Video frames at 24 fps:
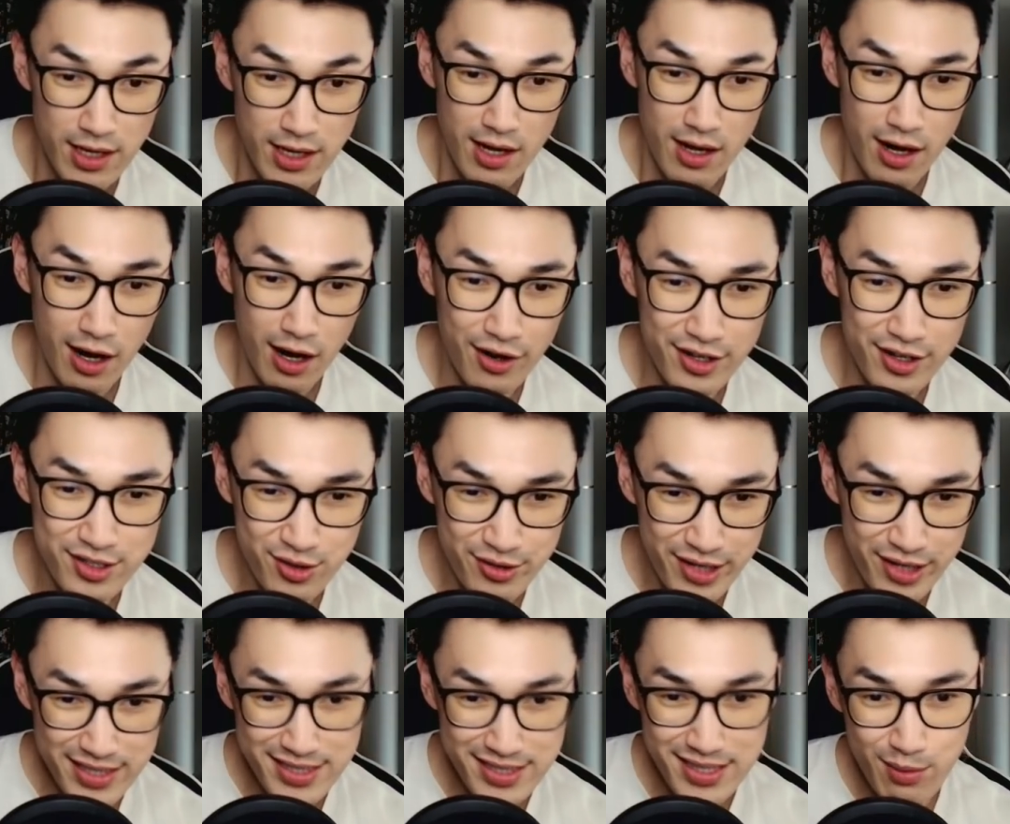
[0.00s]
All right, so
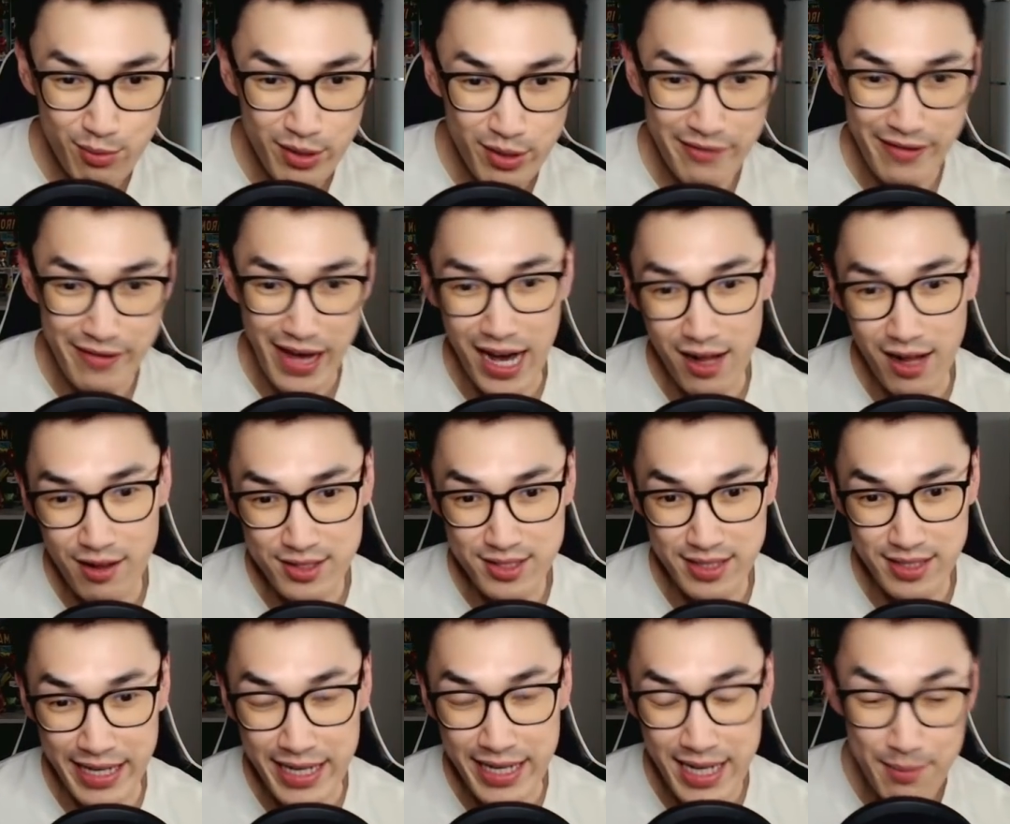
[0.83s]
next up we have Alice,
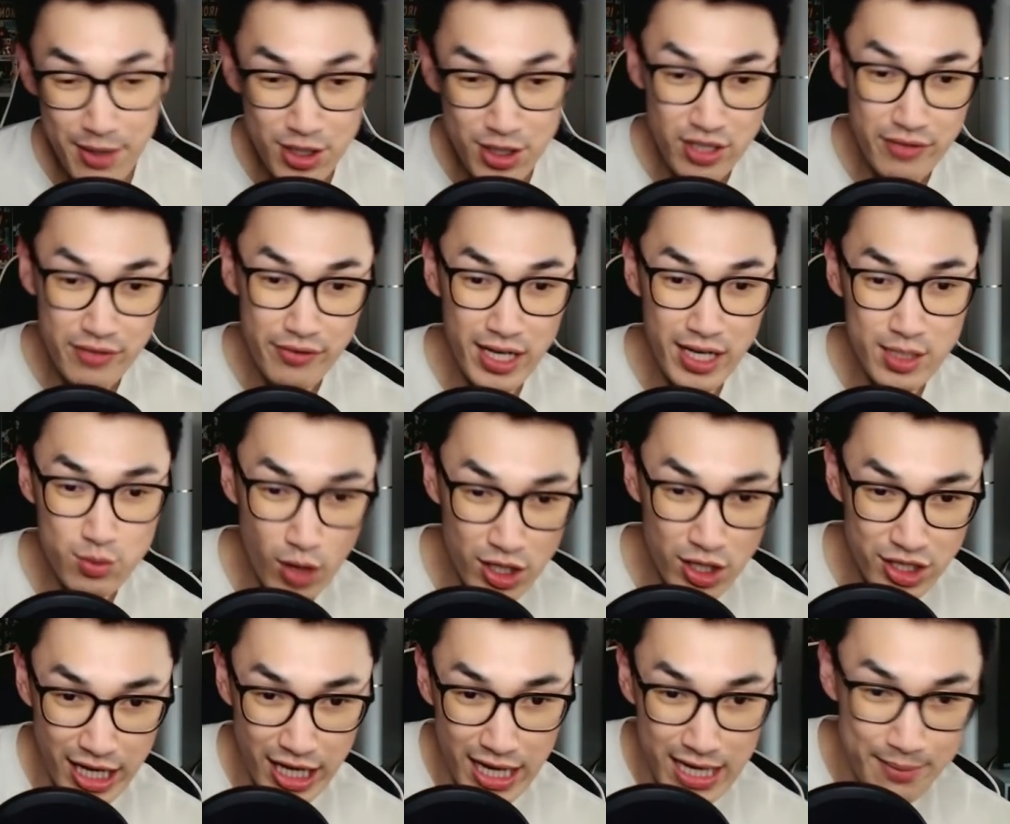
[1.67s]
and I'm not sure if you guys watch
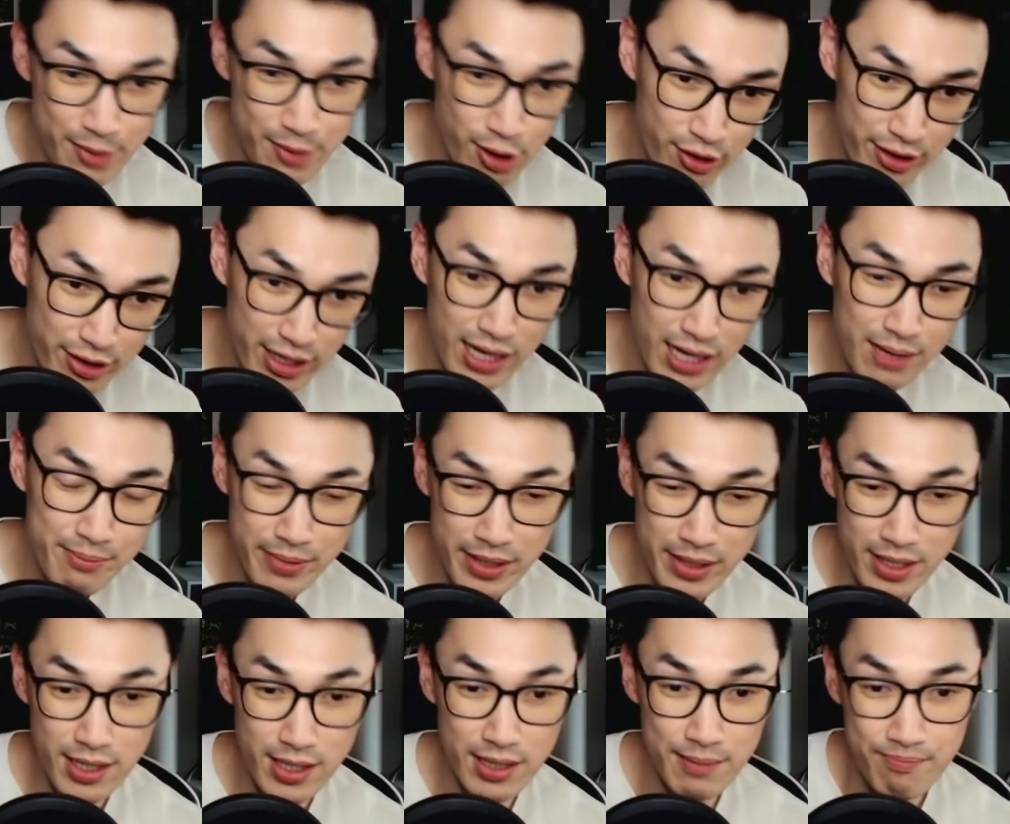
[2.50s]
anime or not,
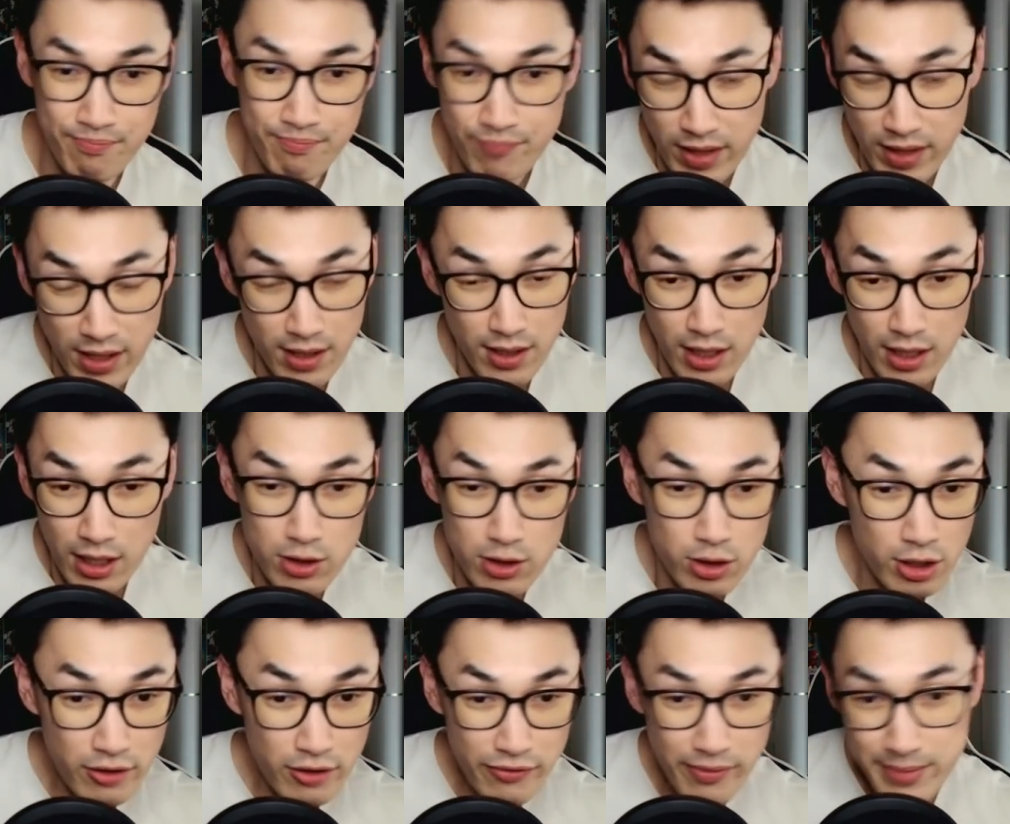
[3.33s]
but
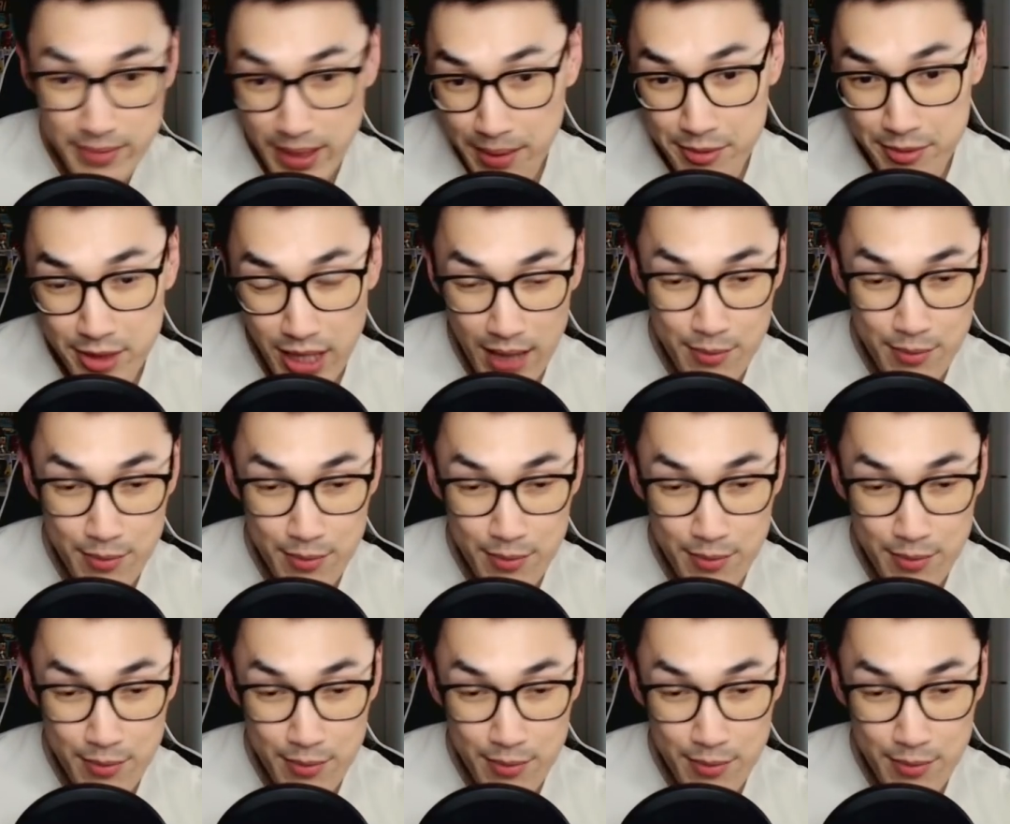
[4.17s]
from time to time